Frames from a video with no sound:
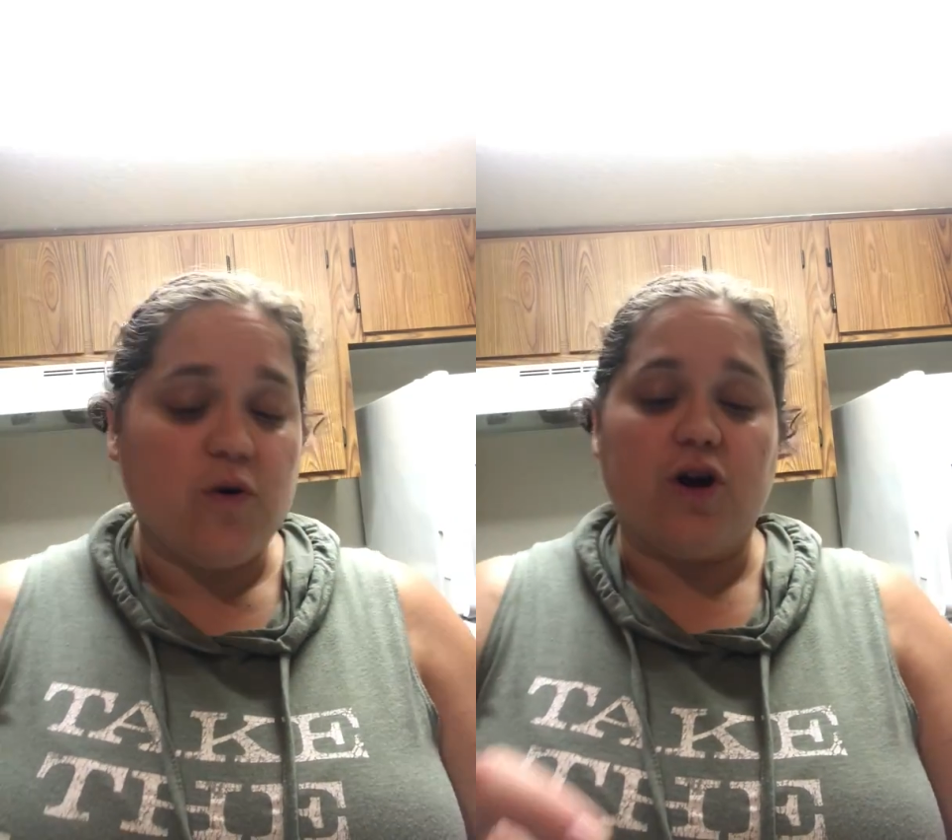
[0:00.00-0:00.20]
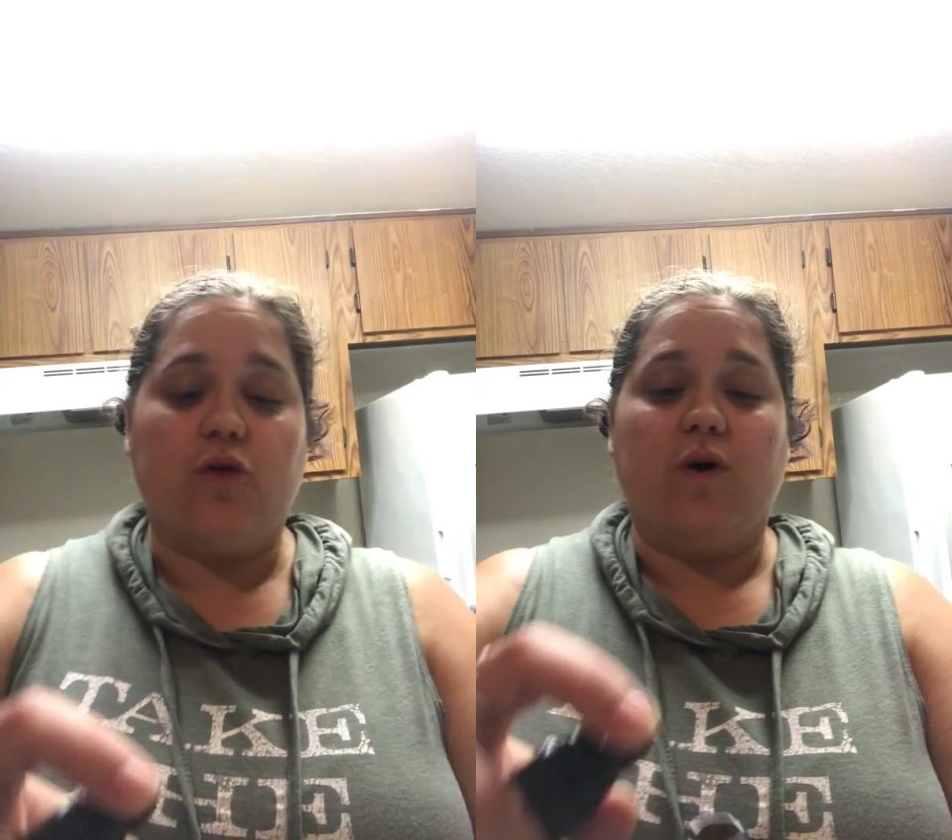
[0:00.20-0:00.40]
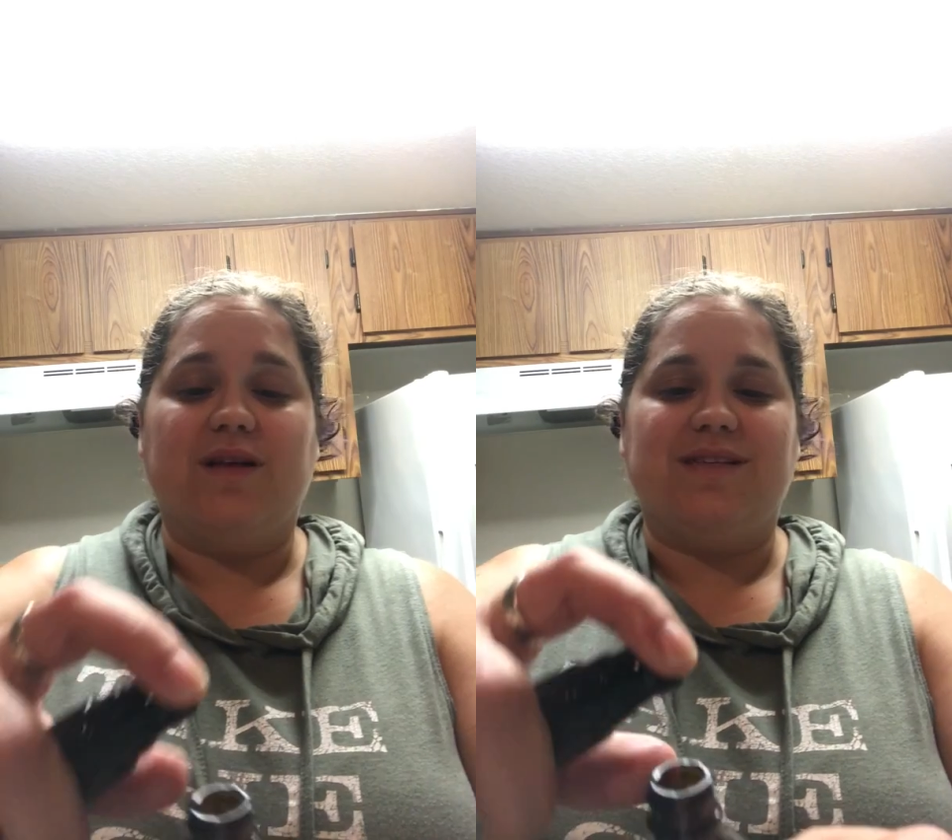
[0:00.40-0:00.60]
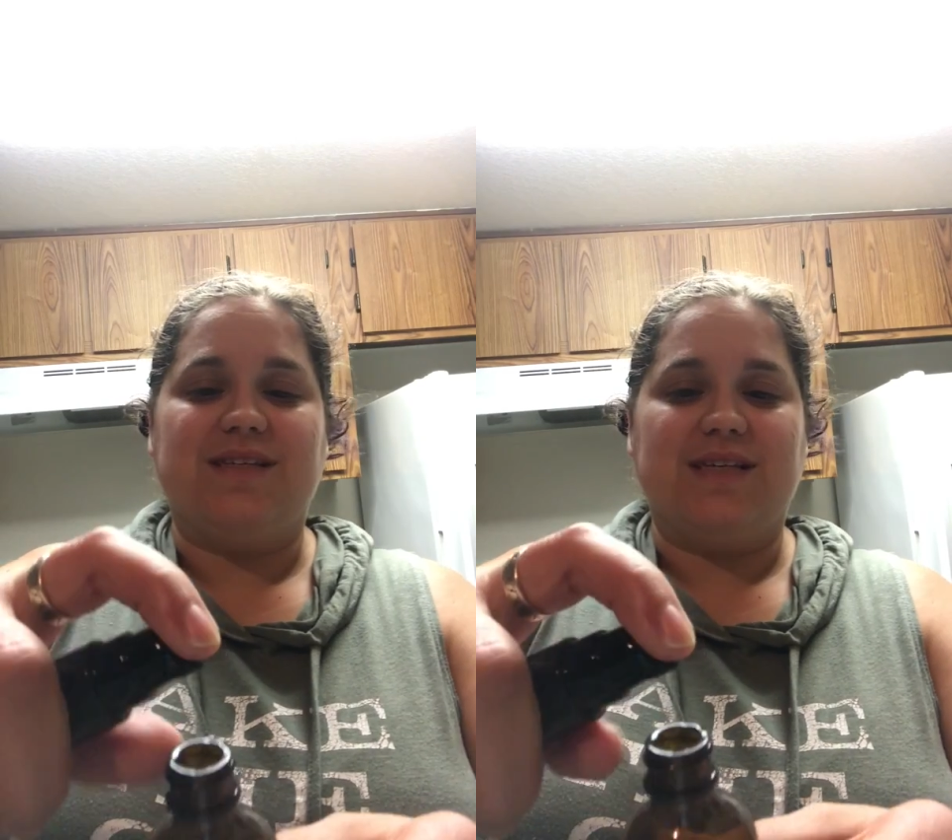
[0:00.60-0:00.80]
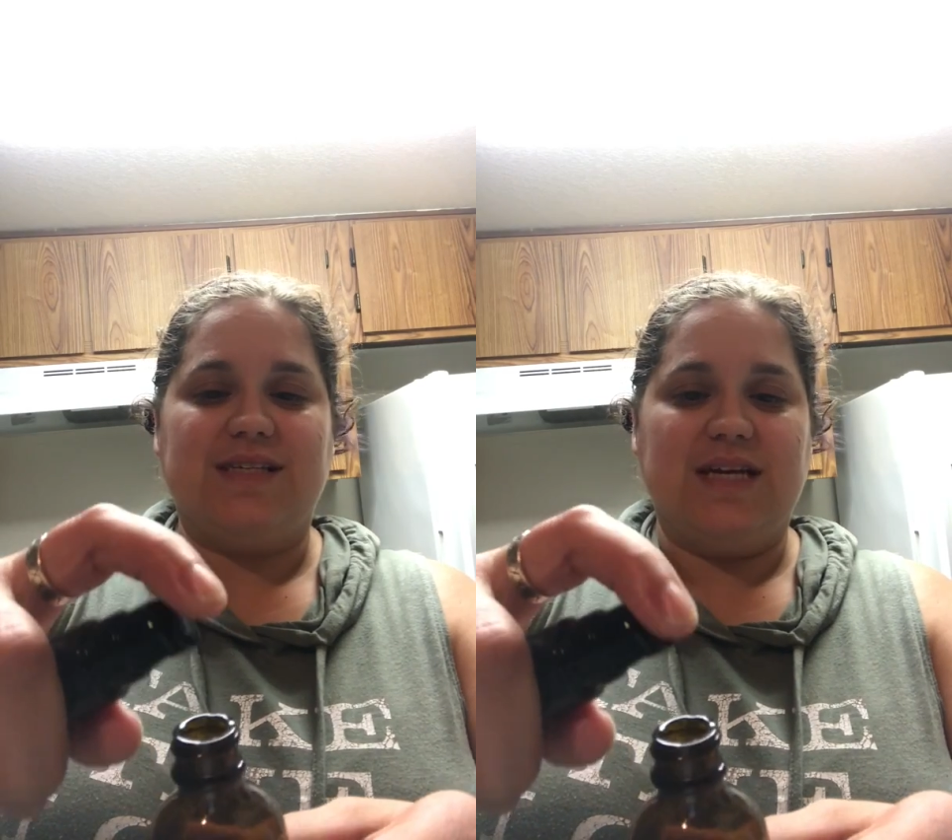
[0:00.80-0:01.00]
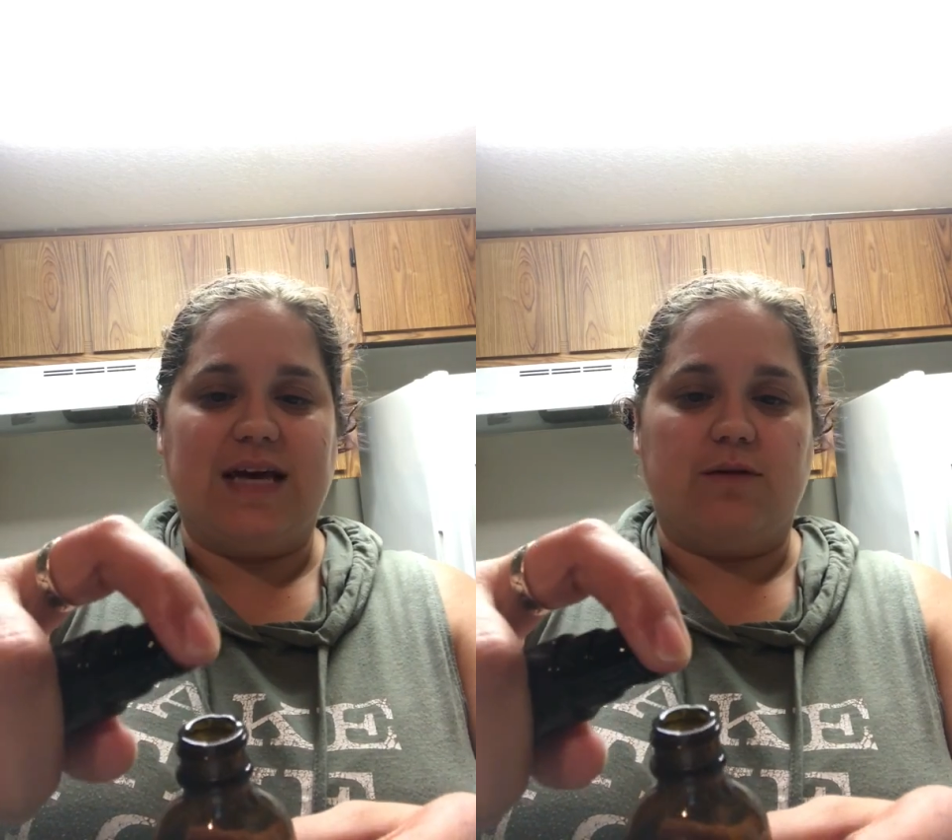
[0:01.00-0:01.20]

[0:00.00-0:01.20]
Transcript: we're going to want 16